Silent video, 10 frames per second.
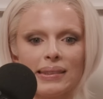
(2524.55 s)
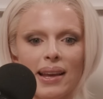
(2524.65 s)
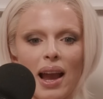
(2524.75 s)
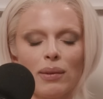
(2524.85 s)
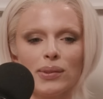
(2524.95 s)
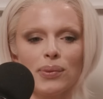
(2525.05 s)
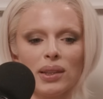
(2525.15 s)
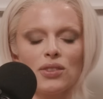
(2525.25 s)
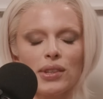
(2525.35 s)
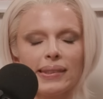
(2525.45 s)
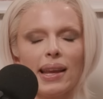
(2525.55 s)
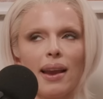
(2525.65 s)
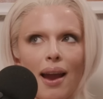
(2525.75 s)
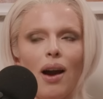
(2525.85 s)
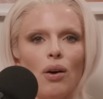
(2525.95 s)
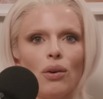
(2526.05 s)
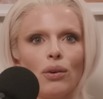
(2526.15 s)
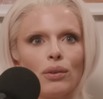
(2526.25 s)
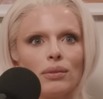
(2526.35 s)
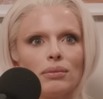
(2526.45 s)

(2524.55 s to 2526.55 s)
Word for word: Like I was really just like out